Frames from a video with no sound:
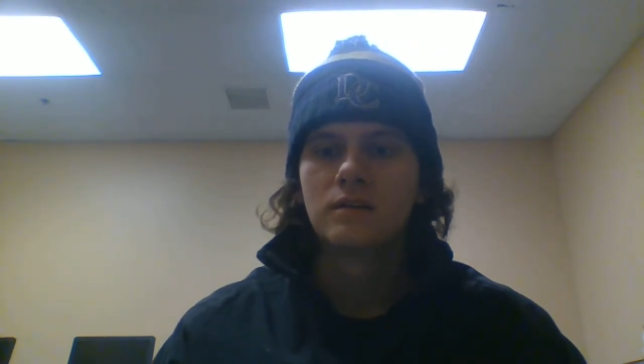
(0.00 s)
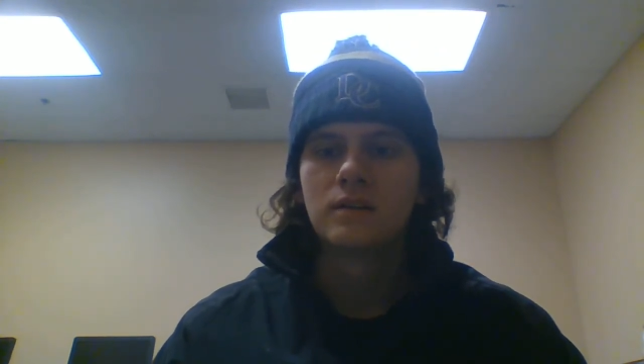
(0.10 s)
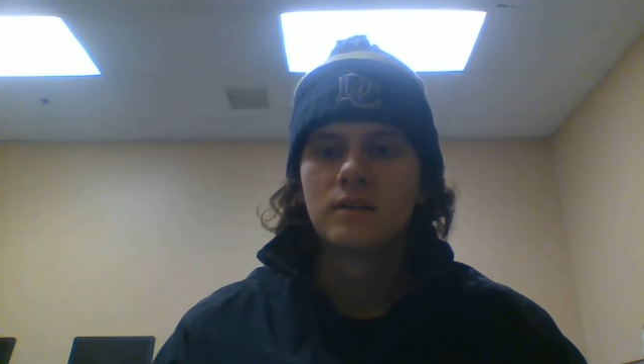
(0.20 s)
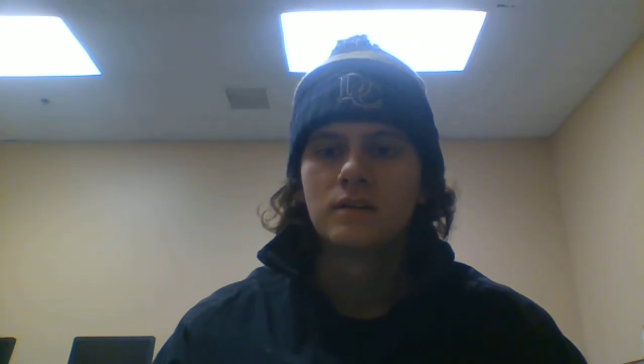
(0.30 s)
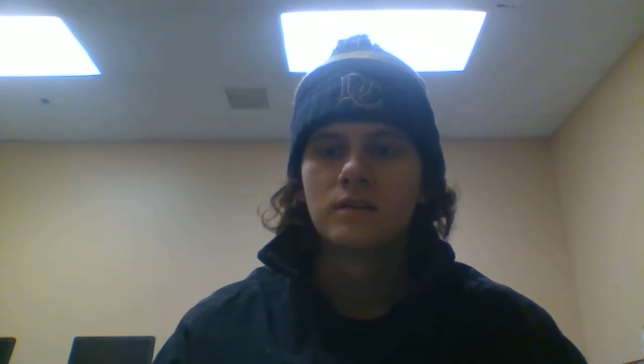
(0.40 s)

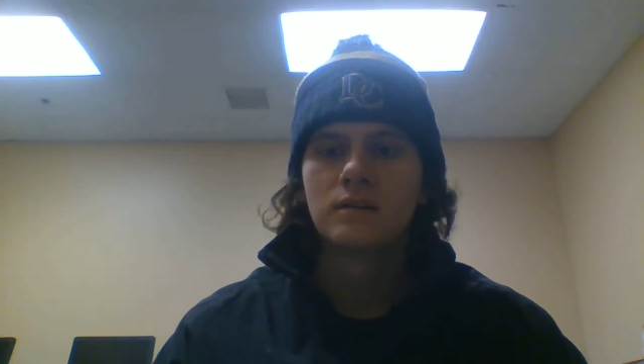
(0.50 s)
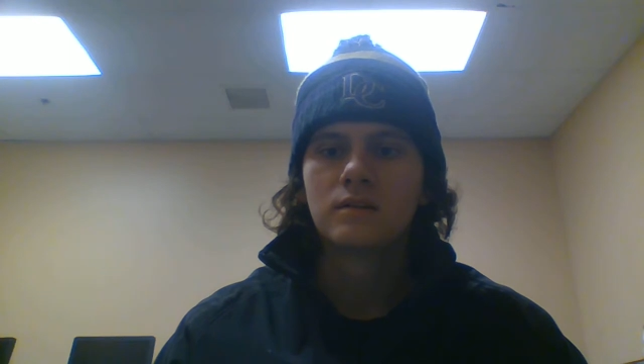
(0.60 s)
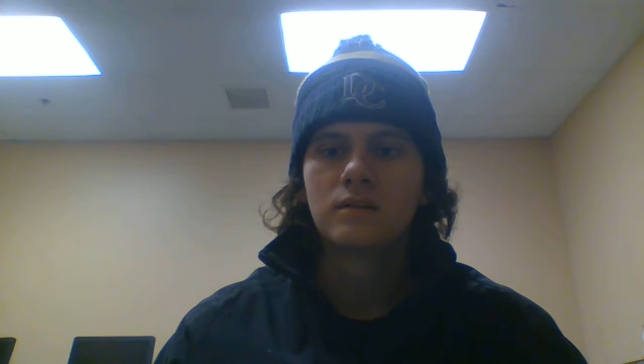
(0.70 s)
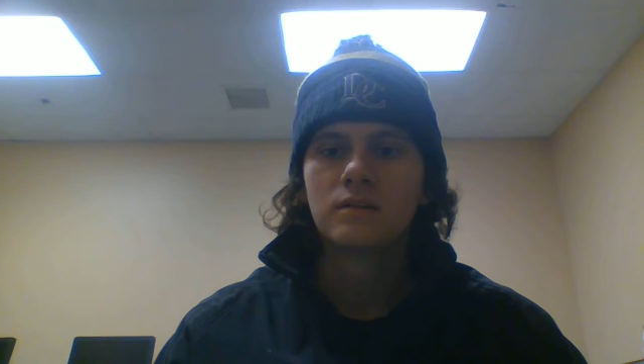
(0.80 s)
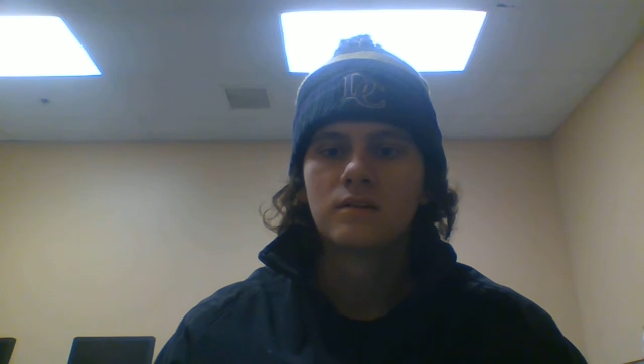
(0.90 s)

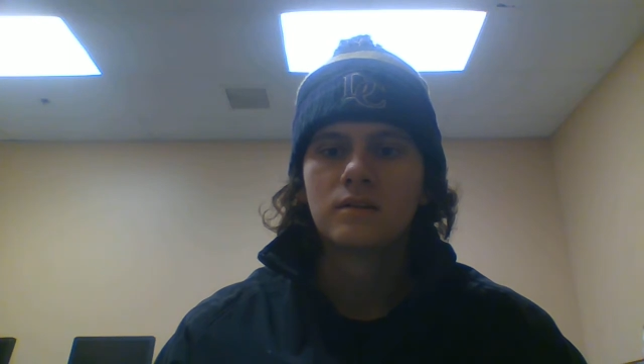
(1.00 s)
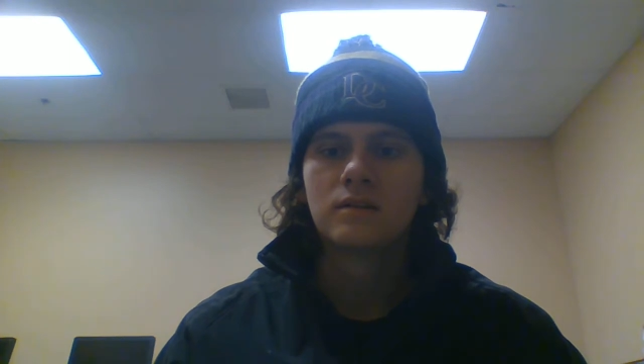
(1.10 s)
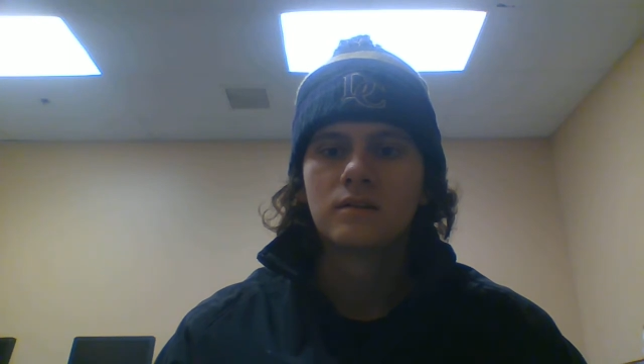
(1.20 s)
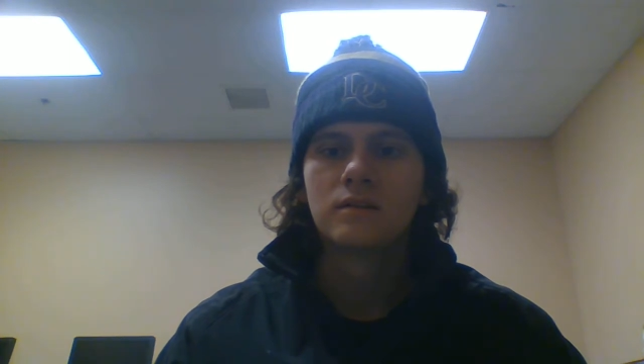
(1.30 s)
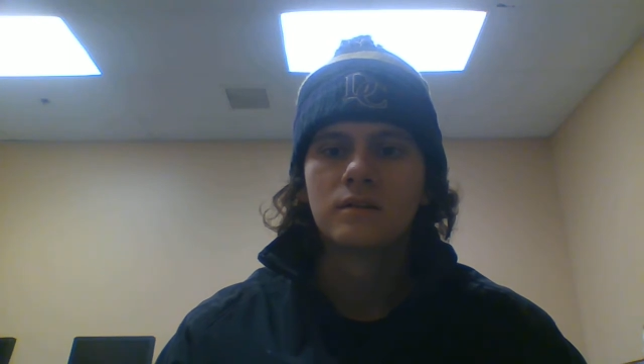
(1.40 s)

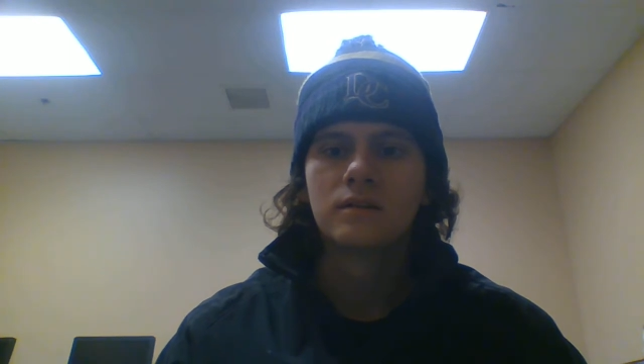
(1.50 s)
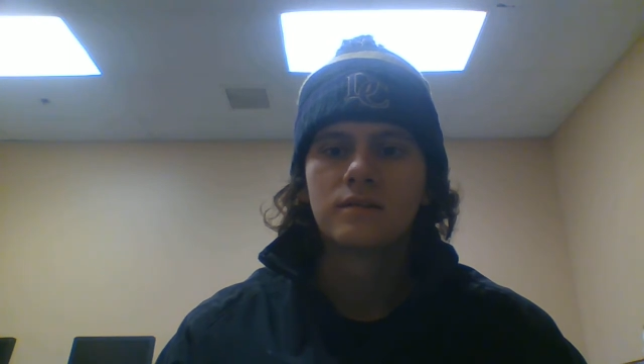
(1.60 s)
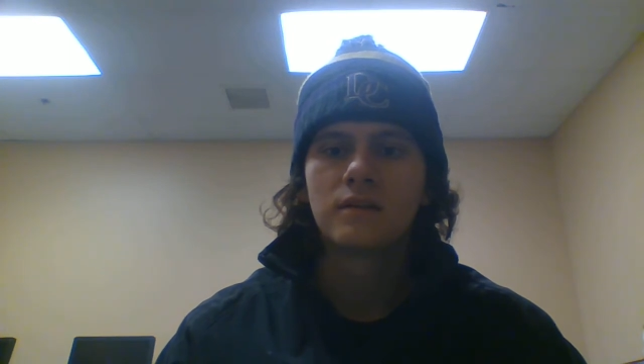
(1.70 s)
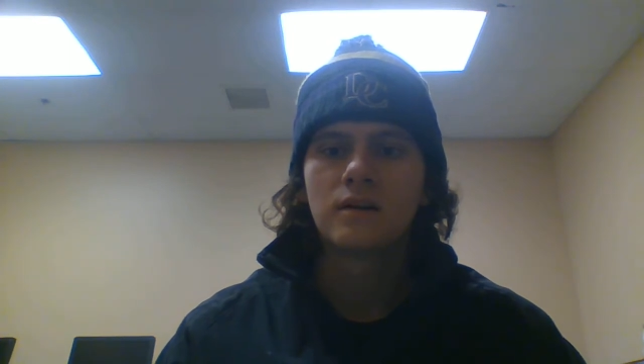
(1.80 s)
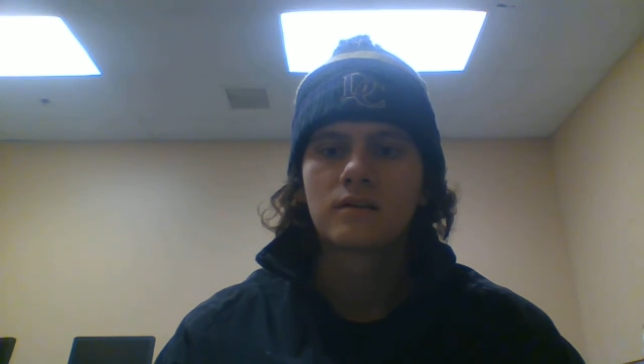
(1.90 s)
Then it
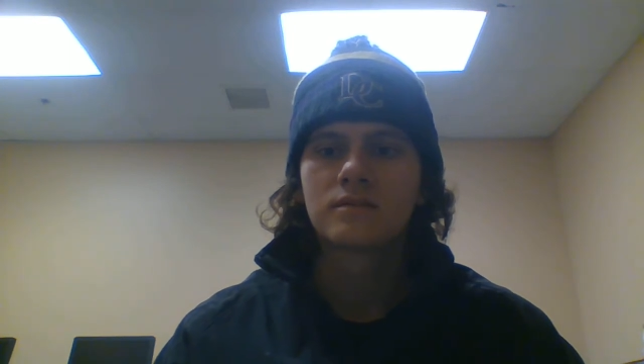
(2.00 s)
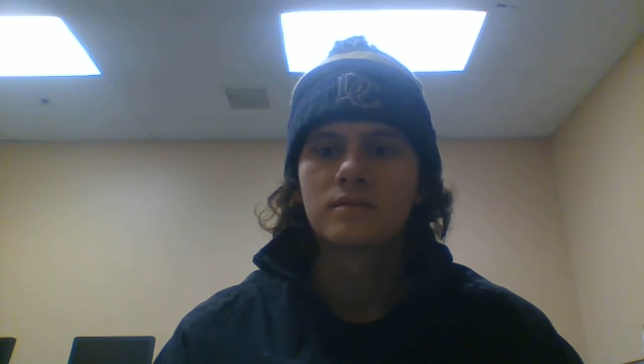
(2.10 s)
talks